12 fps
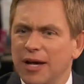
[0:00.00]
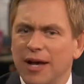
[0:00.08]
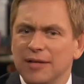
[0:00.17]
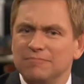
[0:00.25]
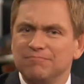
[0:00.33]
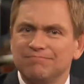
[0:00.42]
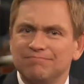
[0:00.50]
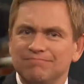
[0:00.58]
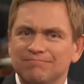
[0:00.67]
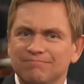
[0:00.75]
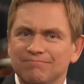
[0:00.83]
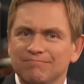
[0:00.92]
I.
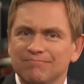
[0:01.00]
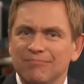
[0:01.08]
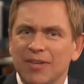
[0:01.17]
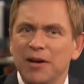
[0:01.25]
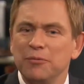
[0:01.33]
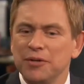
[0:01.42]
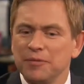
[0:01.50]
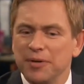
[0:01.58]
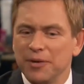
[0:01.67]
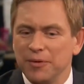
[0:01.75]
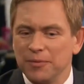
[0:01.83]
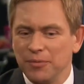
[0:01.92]
I wouldn't
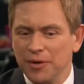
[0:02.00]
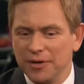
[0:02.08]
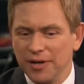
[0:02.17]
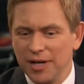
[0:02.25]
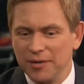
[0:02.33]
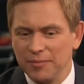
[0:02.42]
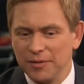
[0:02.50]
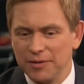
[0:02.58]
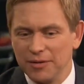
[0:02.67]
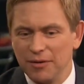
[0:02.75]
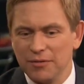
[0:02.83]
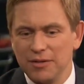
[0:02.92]
pay 1.9.
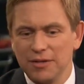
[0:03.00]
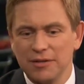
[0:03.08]
Oh, oh